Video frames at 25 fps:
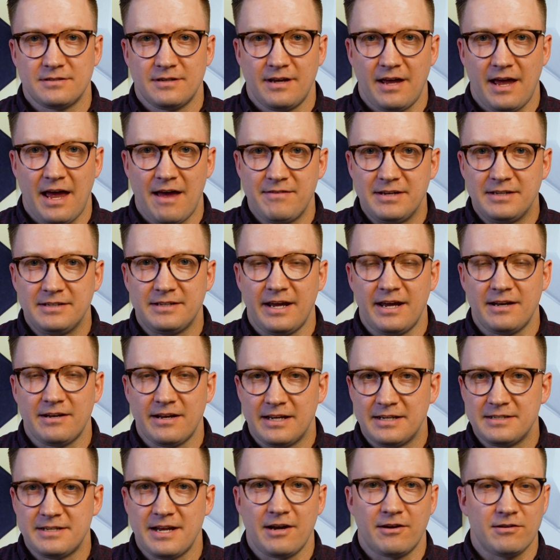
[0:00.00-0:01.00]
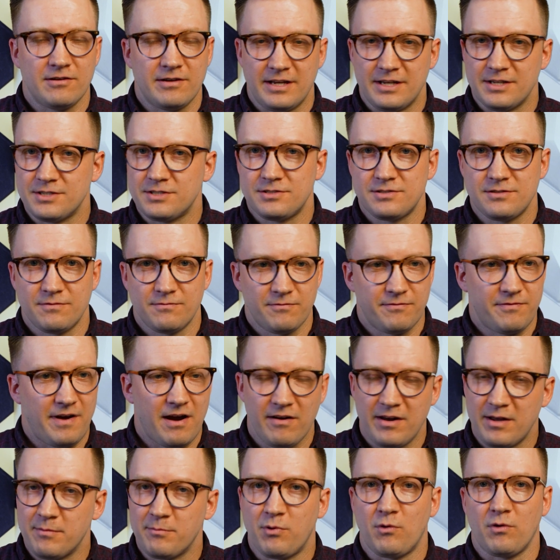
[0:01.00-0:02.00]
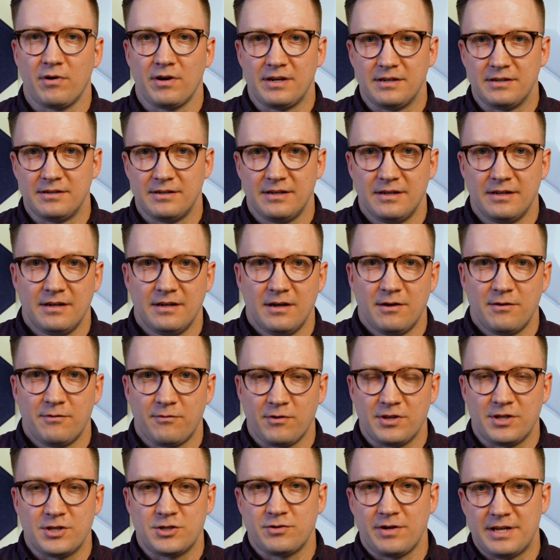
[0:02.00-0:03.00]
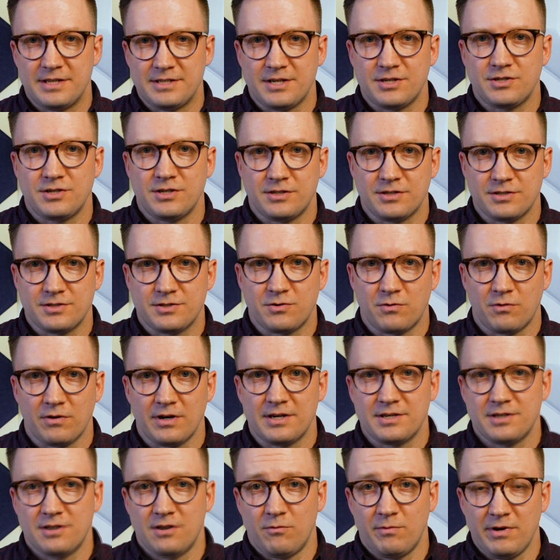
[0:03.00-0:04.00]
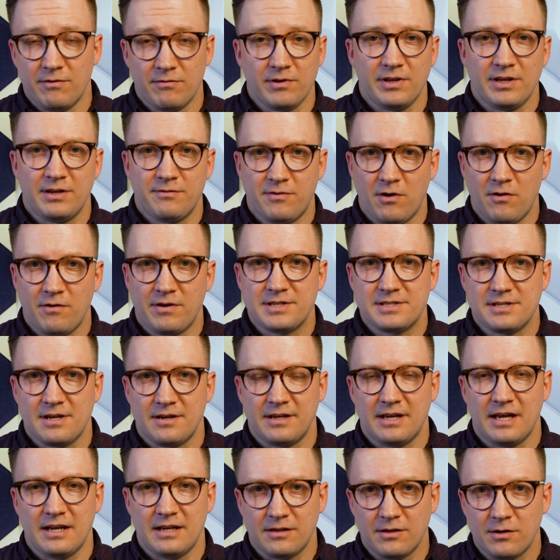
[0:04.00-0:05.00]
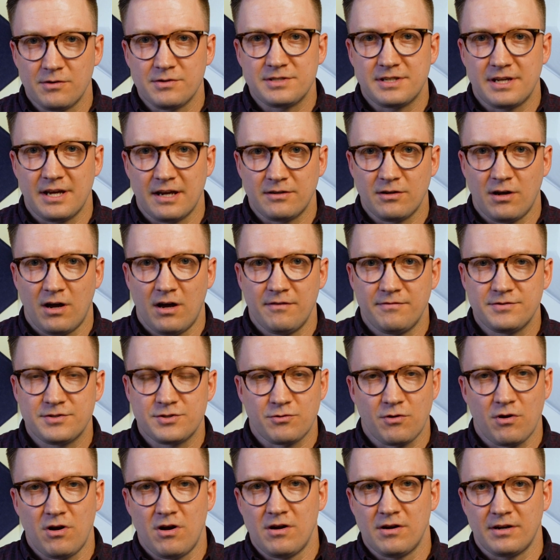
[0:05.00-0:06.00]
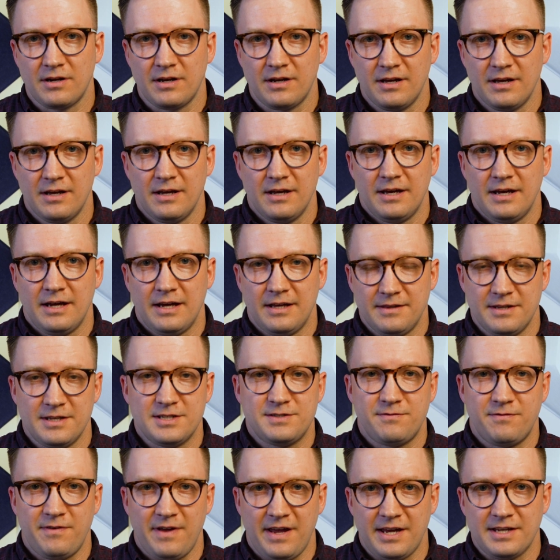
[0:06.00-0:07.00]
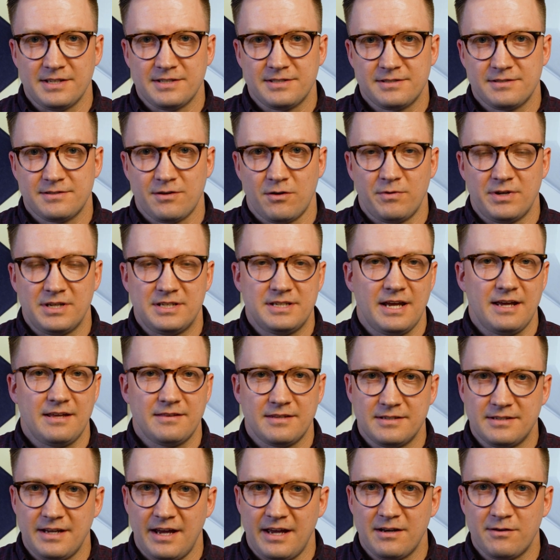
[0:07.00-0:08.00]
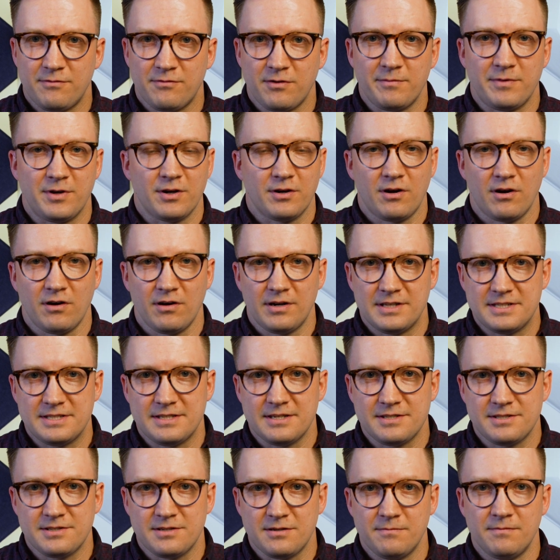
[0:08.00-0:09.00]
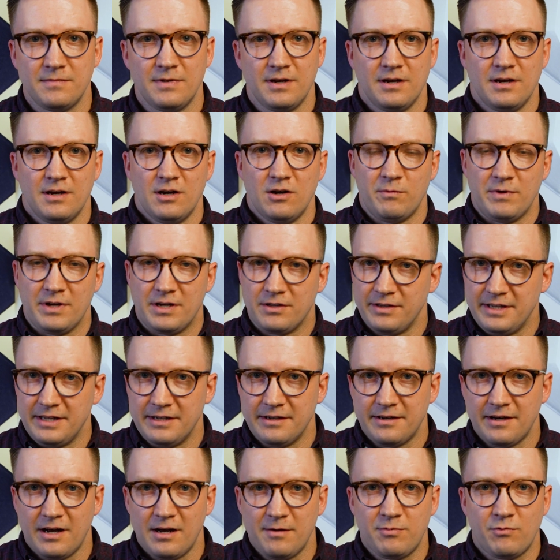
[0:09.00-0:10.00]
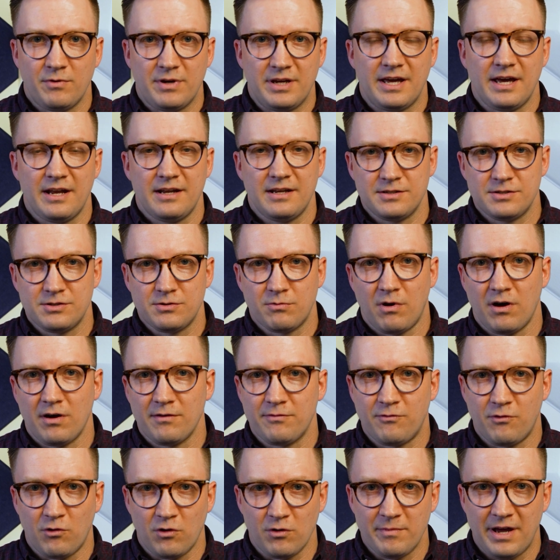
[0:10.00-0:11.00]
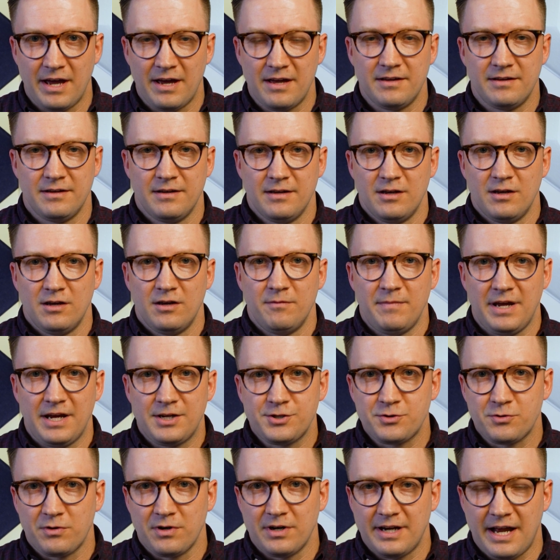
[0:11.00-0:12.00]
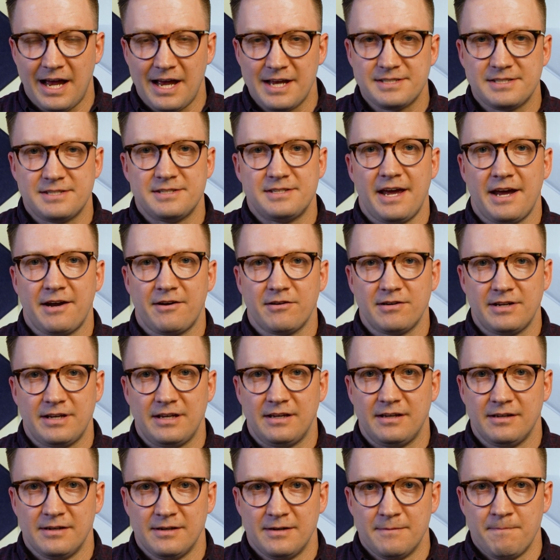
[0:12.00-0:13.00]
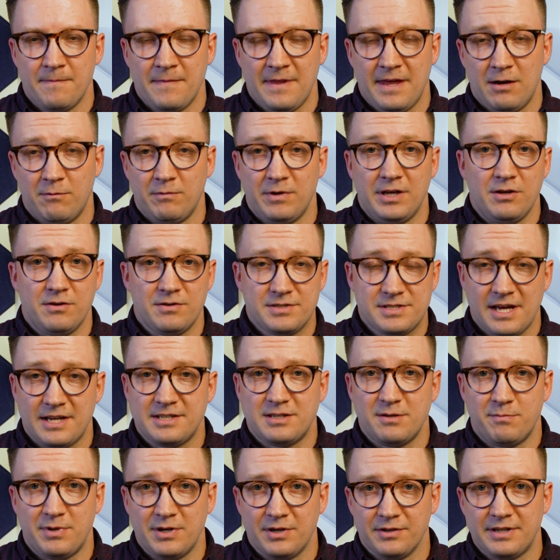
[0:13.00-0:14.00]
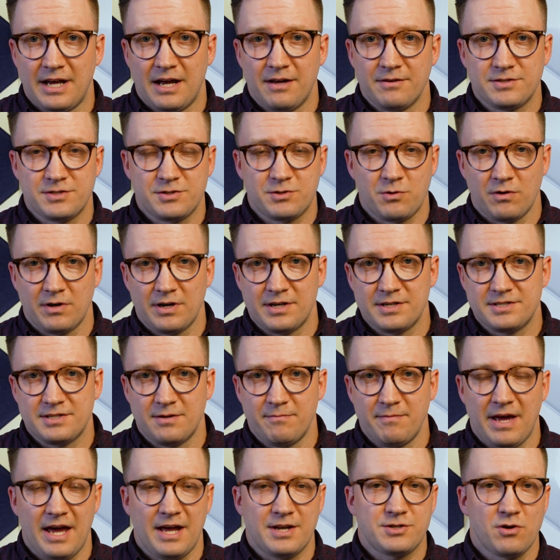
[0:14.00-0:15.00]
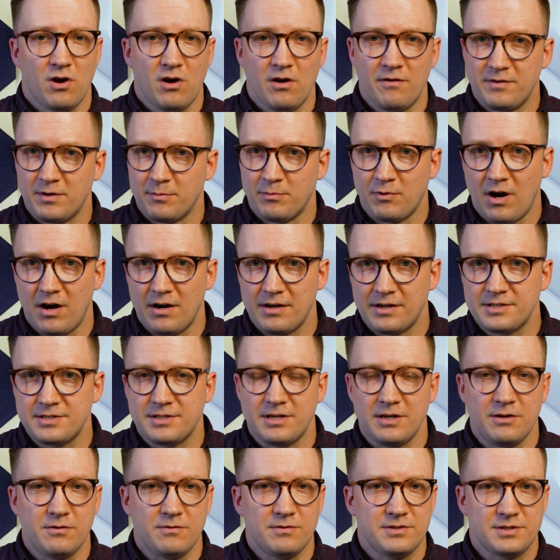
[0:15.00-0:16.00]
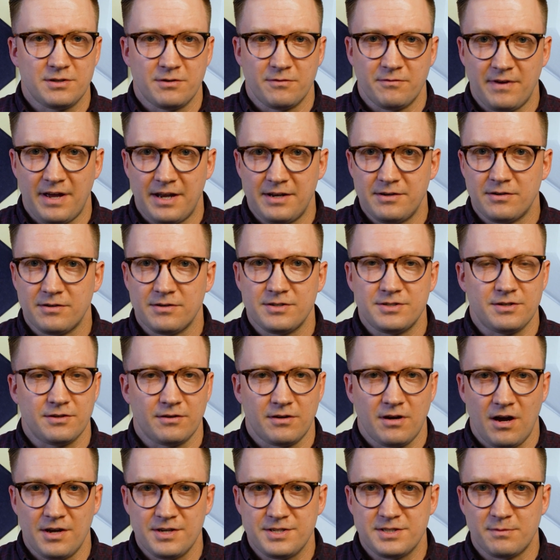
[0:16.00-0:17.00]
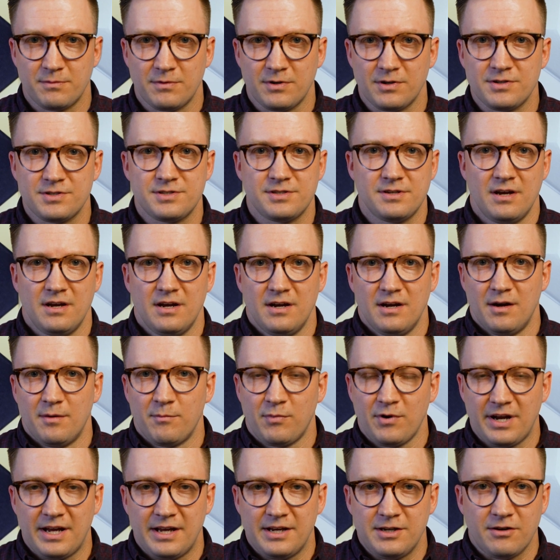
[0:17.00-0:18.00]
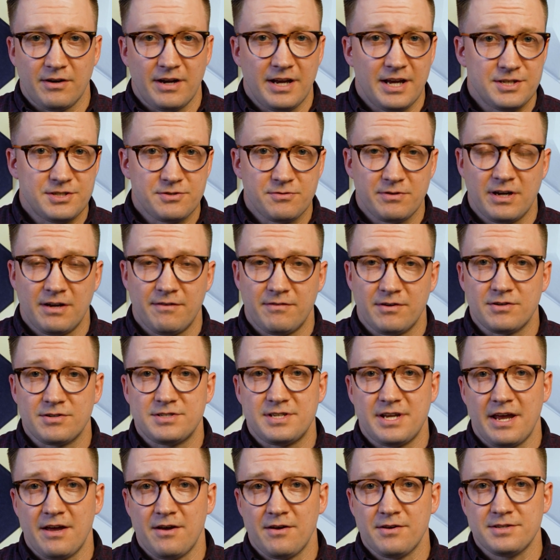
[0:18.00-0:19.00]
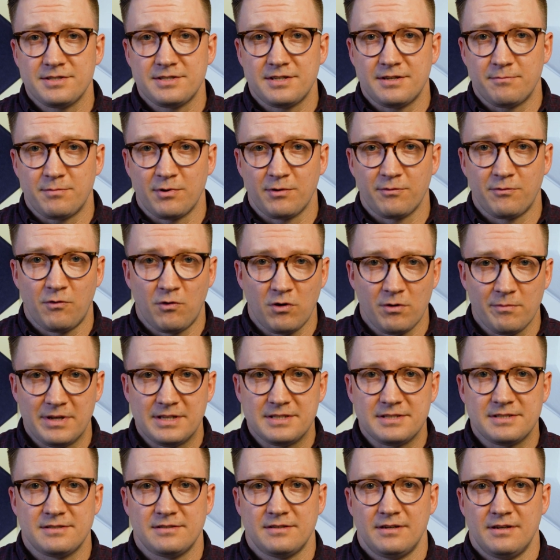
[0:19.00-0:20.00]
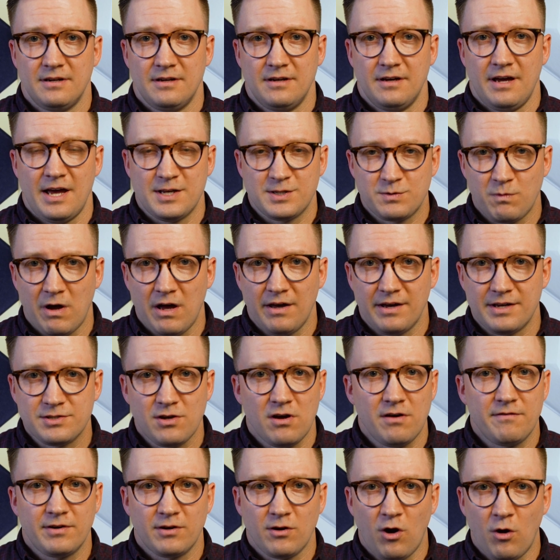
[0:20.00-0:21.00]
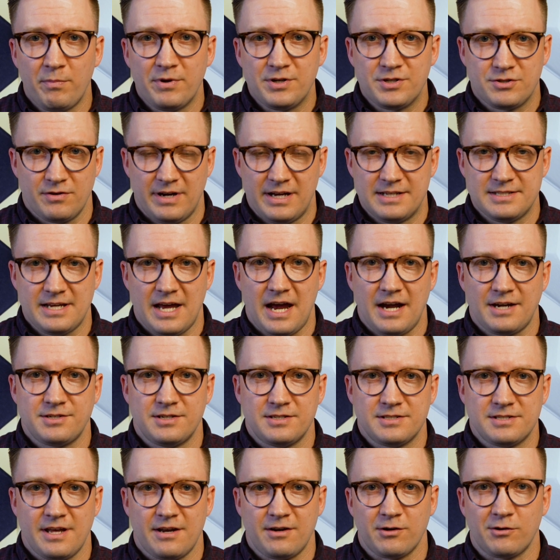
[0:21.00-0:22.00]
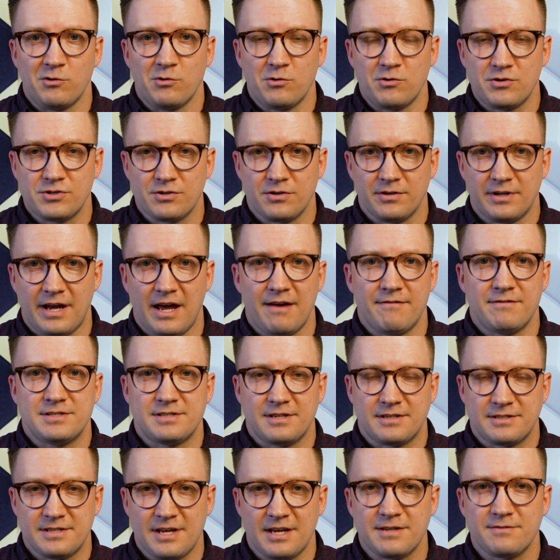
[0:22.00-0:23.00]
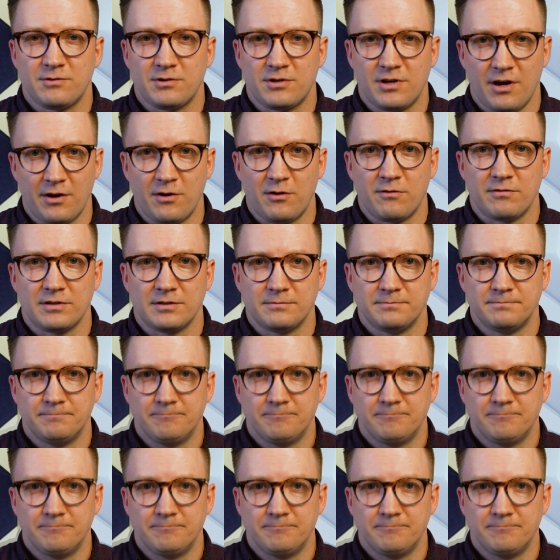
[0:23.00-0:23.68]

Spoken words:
Having data integrity is very important for the transition to STORIS. So we really focus on getting those kicked off strong in this phase. So we take the data from your current system, we clean it up, we get it into our format, make sure it has integrity, and we use that to build out STORIS to match all of your product SKUs, your vendors, your customers, bring in your history of your sales and performance, as well as all of your open transactions that are crucial to have a successful cutover.